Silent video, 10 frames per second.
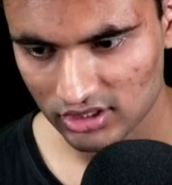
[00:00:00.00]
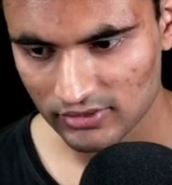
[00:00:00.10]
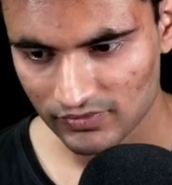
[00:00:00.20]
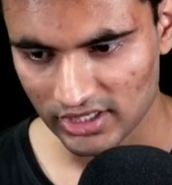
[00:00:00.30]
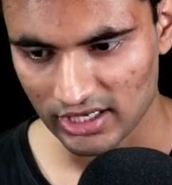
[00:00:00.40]

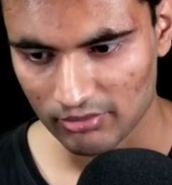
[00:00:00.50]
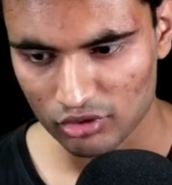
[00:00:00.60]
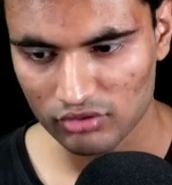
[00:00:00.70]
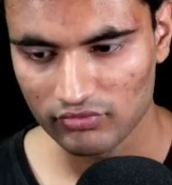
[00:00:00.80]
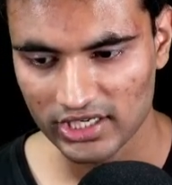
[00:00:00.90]
and I'm going
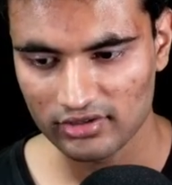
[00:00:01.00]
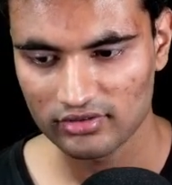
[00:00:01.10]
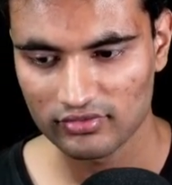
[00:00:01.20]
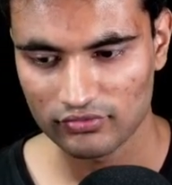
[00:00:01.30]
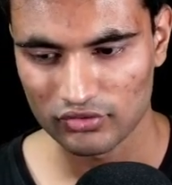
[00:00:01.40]
to wait
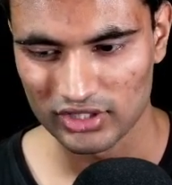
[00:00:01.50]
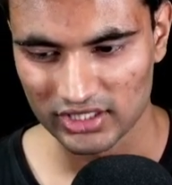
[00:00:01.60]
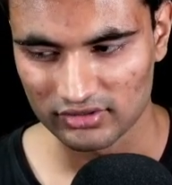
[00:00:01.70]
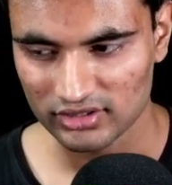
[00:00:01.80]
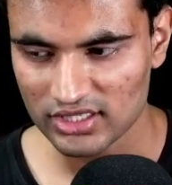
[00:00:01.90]
for like
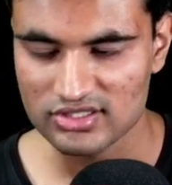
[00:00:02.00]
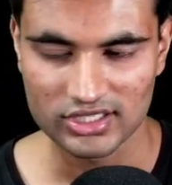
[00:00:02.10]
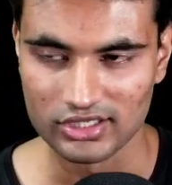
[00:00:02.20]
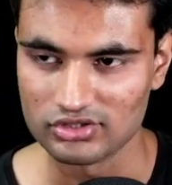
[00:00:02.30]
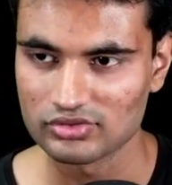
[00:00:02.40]
10
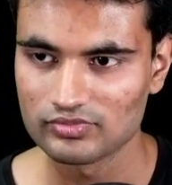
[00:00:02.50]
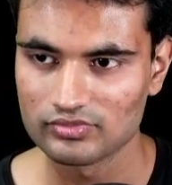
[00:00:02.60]
seconds.